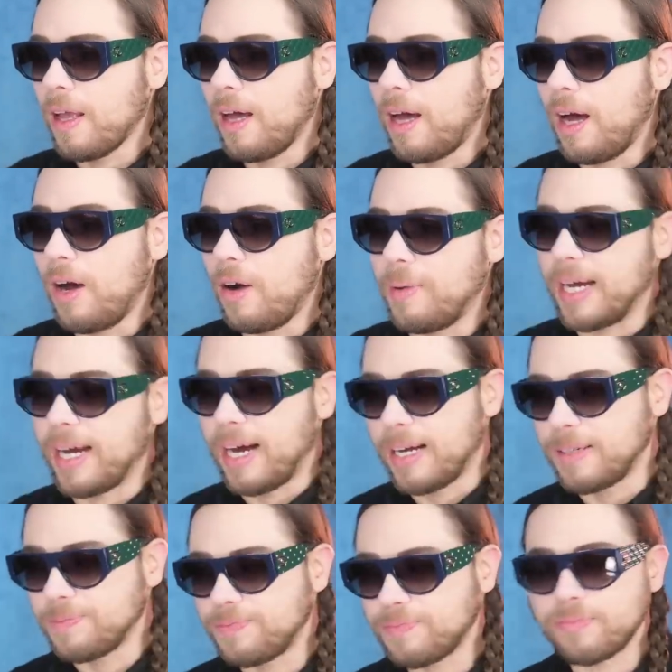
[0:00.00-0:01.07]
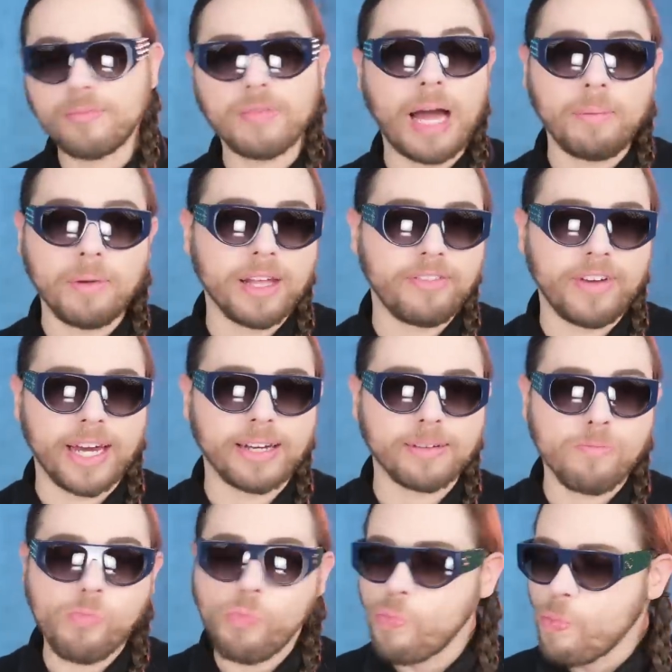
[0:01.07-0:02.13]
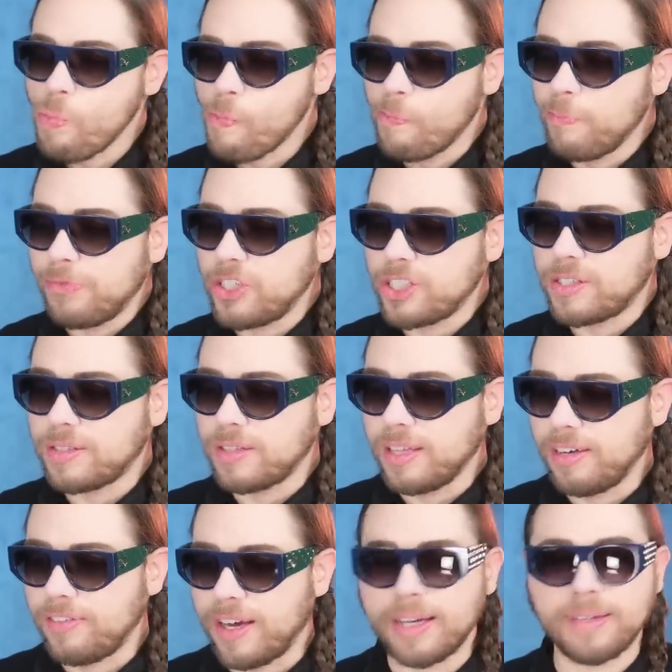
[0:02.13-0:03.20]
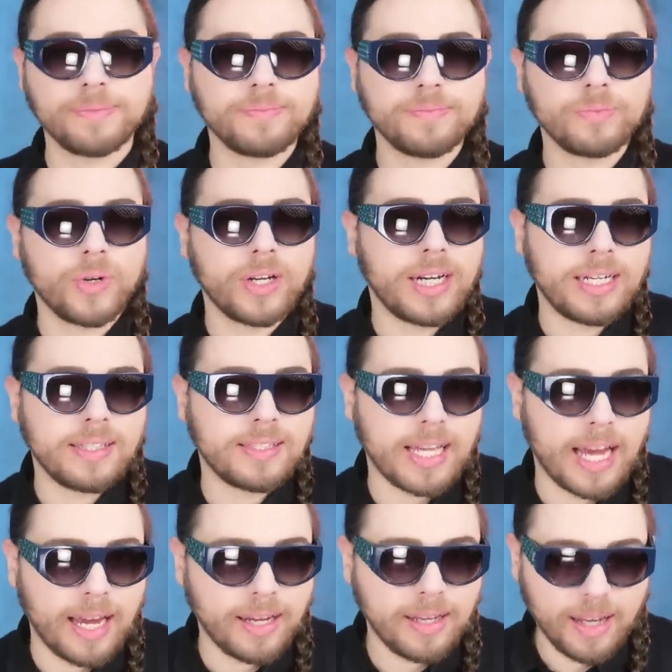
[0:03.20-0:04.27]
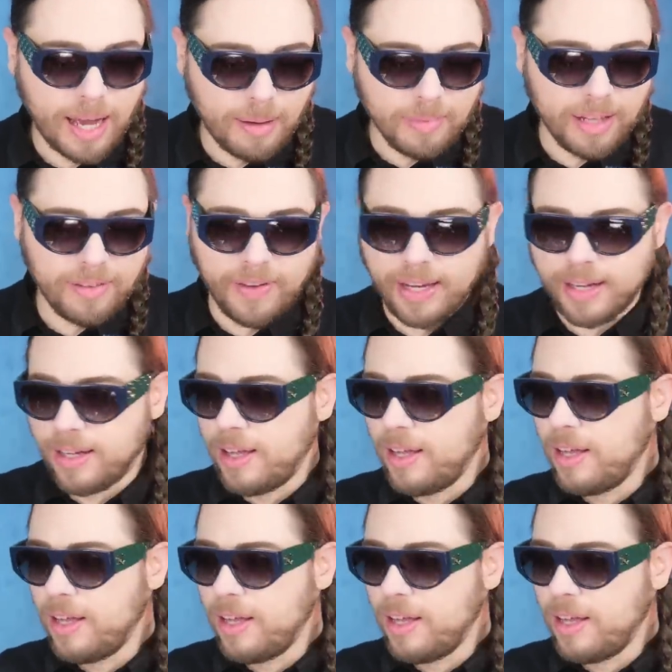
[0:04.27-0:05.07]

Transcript: Oh my God, I'm living. I'm just living. What can I say? I'm living.